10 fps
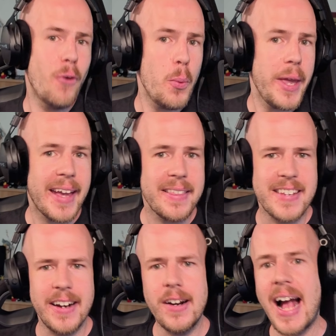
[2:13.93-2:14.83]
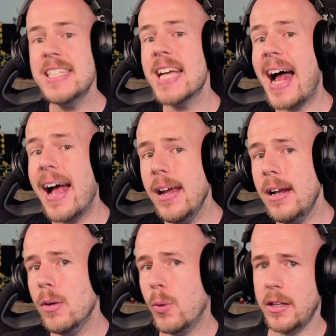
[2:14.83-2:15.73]
we get there, I'd
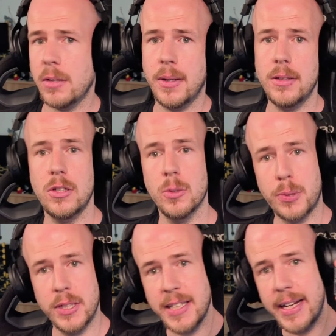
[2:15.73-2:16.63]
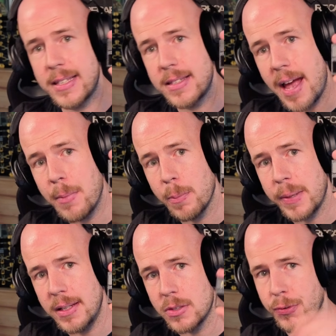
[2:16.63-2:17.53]
highly recommend you print a demo
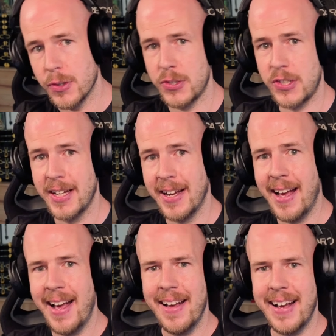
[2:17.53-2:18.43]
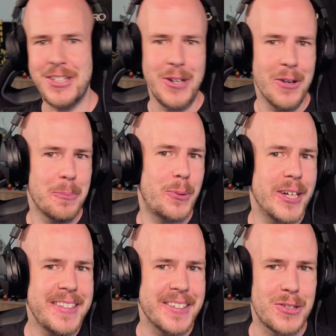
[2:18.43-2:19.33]
piece first. As you know,
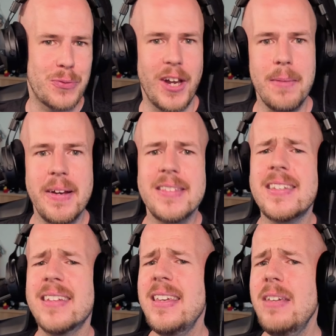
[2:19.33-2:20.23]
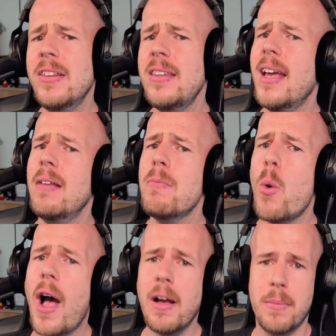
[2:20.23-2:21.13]
printers, filaments, and even the
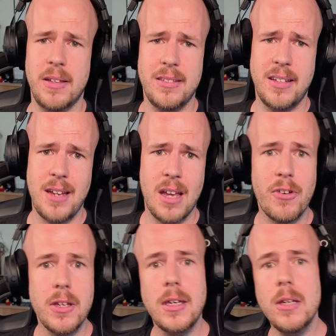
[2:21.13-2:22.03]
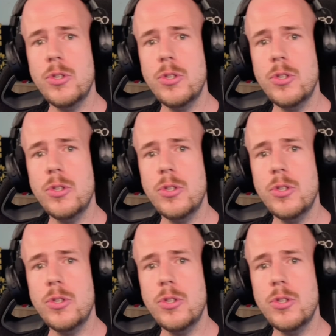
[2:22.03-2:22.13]
environment can have a huge